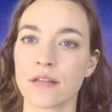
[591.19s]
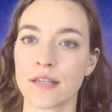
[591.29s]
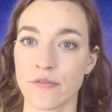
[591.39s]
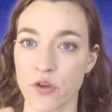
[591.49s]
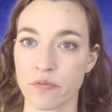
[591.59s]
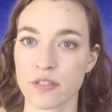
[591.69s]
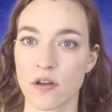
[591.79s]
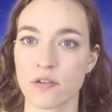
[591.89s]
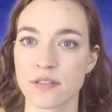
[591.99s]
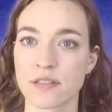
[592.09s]
give you
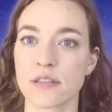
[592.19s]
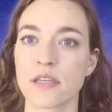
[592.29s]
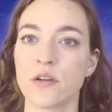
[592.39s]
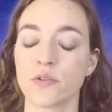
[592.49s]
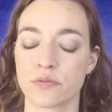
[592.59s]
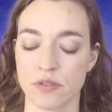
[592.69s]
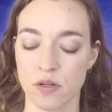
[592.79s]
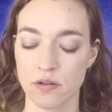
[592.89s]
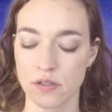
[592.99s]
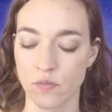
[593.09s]
results, yield
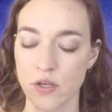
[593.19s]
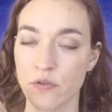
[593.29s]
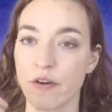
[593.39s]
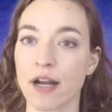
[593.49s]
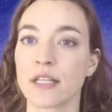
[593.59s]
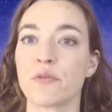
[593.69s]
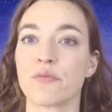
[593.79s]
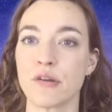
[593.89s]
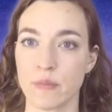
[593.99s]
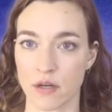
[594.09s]
results, when you finally
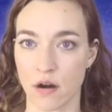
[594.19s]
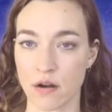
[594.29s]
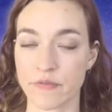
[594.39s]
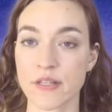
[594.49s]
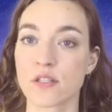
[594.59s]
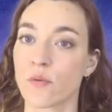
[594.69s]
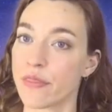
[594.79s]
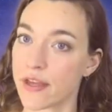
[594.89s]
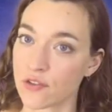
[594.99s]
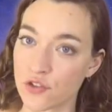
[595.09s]
reap the harvest, when
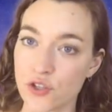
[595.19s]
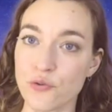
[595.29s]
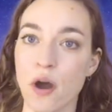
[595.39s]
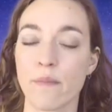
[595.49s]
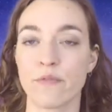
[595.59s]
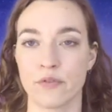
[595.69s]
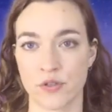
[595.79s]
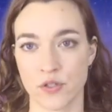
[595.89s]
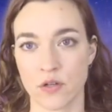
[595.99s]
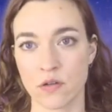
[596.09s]
things do come full
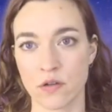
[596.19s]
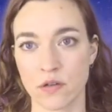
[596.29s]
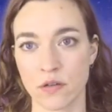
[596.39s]
circle.